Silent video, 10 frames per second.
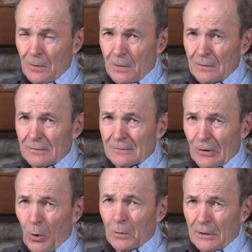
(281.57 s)
you're
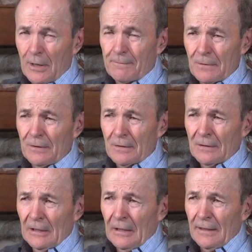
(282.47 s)
old enough
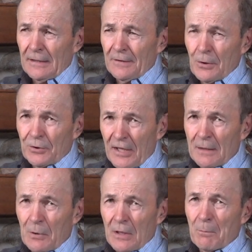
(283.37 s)
and you think
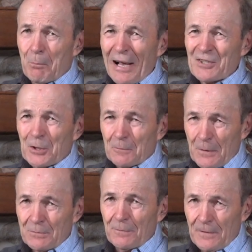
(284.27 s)
about a bicycle
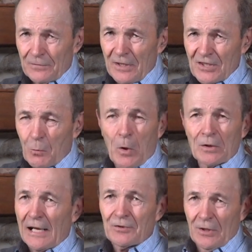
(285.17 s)
from the 50s, they
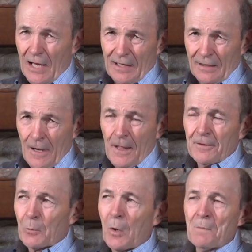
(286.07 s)
weren't like today.
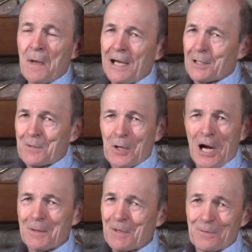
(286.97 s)
They weren't made of
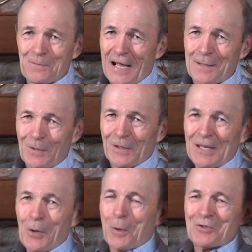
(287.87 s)
carbon fiber
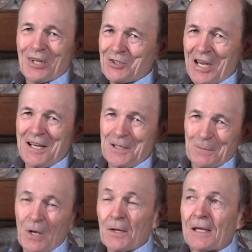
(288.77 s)
or
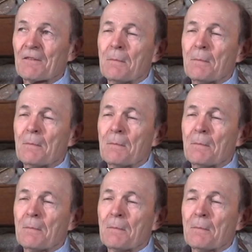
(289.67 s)
titanium. They